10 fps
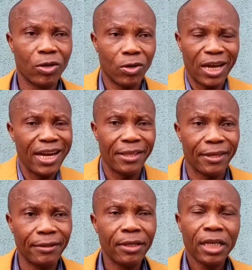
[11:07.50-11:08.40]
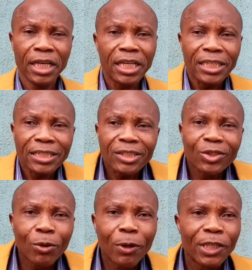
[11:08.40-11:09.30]
anything,
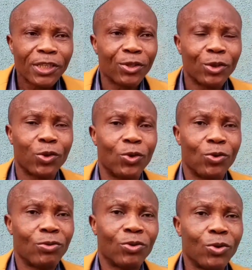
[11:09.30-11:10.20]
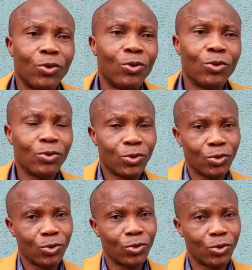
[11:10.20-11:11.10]
nobody is going to
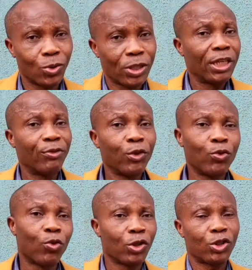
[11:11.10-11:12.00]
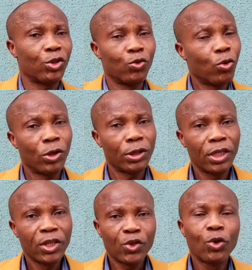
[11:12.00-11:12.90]
give you what you want.
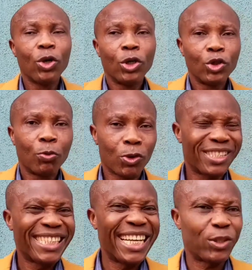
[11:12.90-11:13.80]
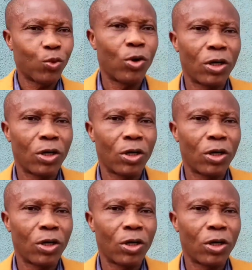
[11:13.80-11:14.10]
So you must network.